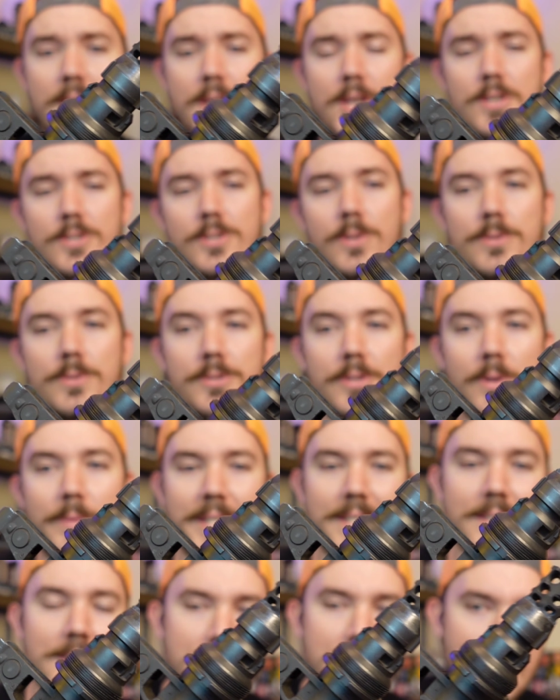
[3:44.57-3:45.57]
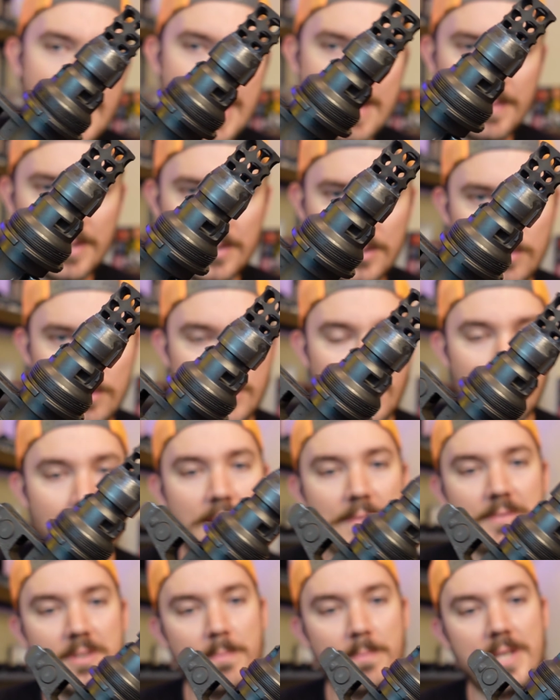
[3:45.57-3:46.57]
So there's no need to time it. You don't
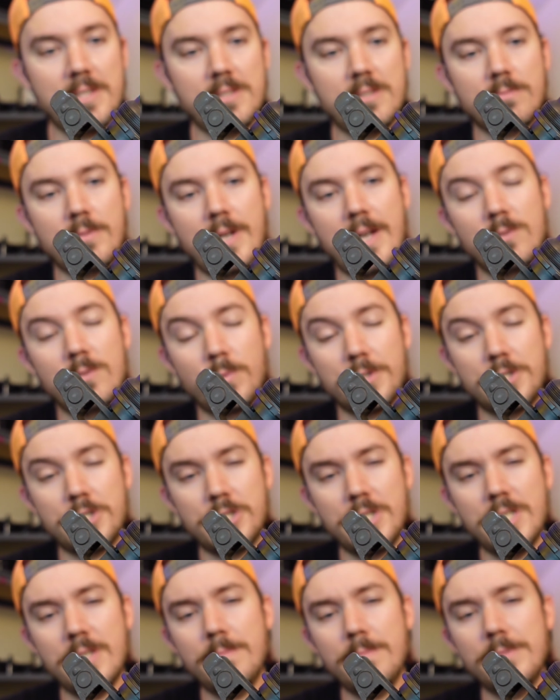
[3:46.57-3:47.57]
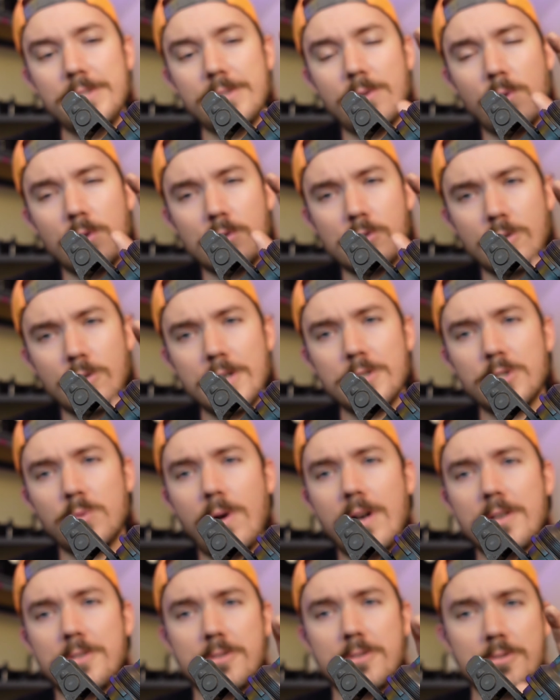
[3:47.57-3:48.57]
have to mess around with shims or crush
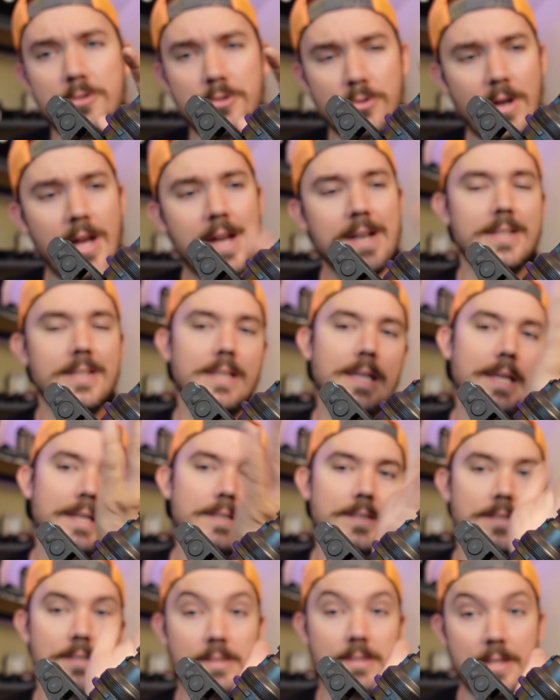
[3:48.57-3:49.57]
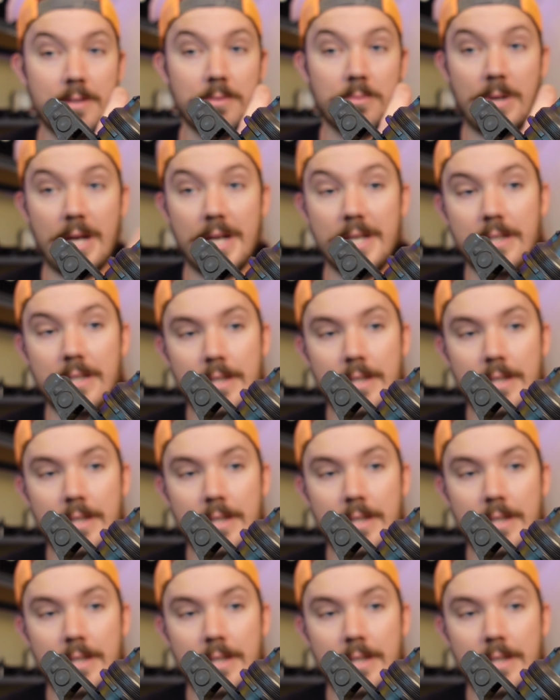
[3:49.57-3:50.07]
washers trying to get it to sit right.